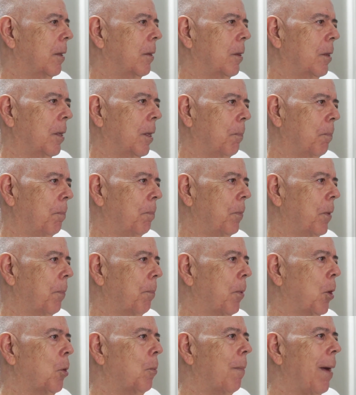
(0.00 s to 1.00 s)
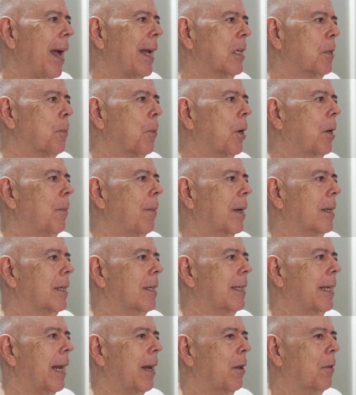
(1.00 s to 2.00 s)
the boom mic's pretty much
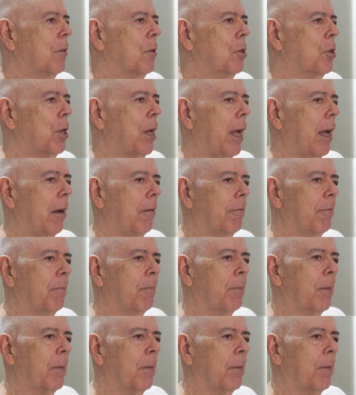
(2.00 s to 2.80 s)
set on the shelf.